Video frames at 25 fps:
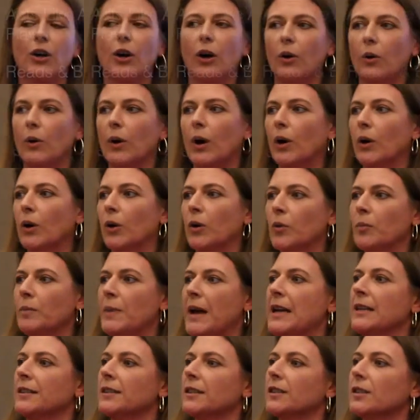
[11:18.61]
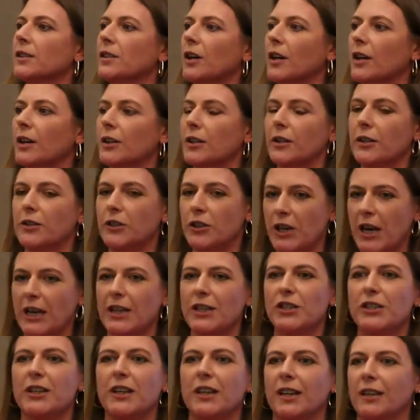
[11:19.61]
go home and start
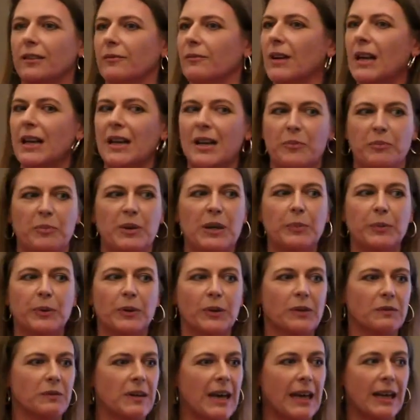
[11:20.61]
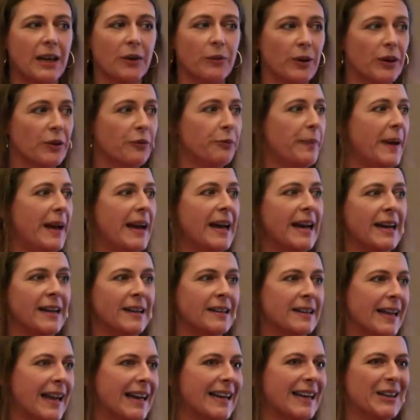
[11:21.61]
changing people, getting rid of
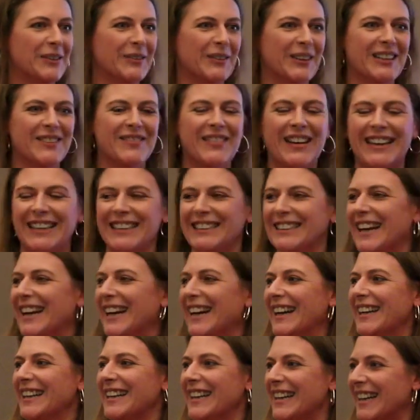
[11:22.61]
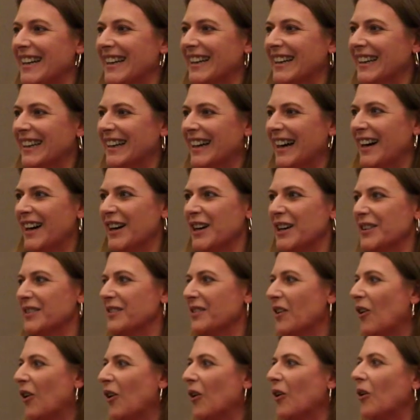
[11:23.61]
pain, getting rid of anxiety,
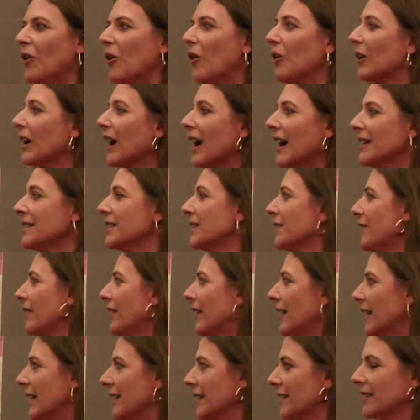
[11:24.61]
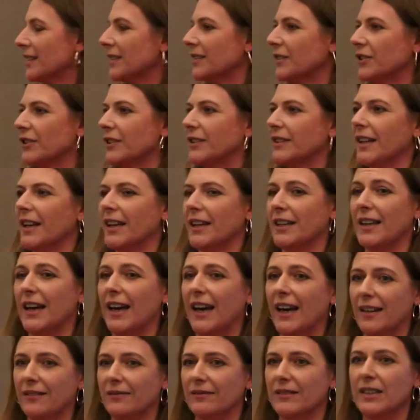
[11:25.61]
all kinds of things just like
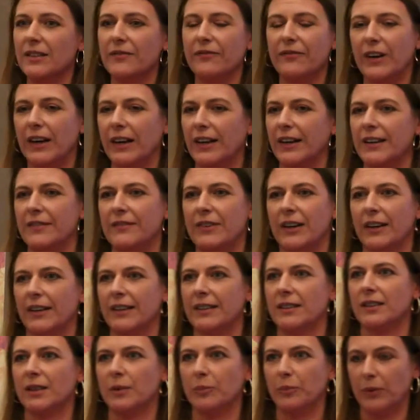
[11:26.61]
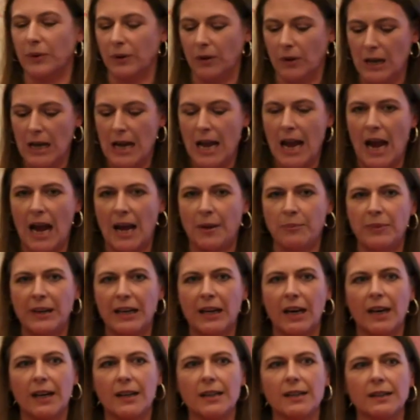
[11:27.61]
that. Very, very simple. And
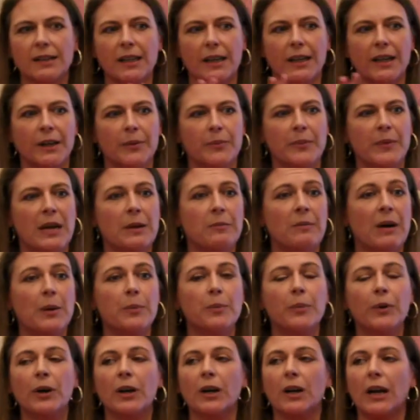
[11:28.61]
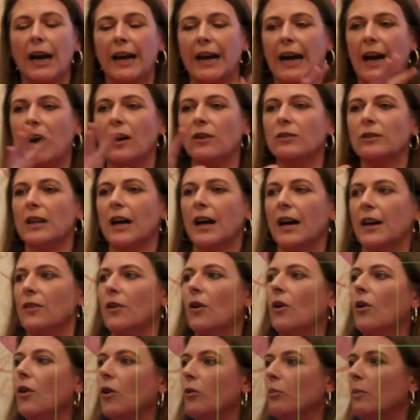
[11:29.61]
because in my book I outline
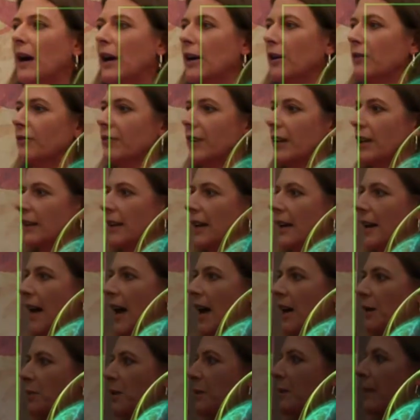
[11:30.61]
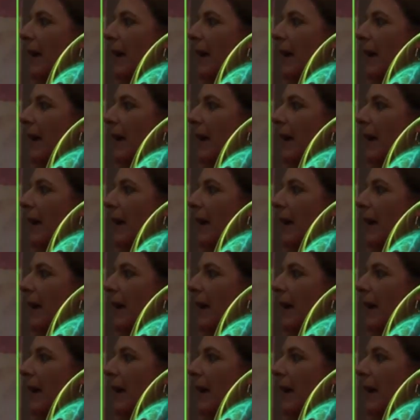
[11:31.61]
the whole biofield anatomy